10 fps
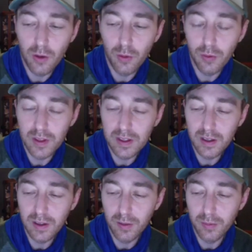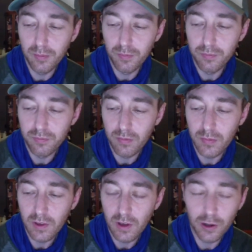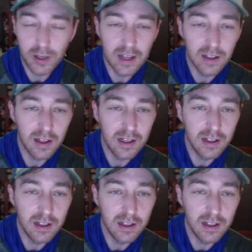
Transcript: the um, Arquette lady.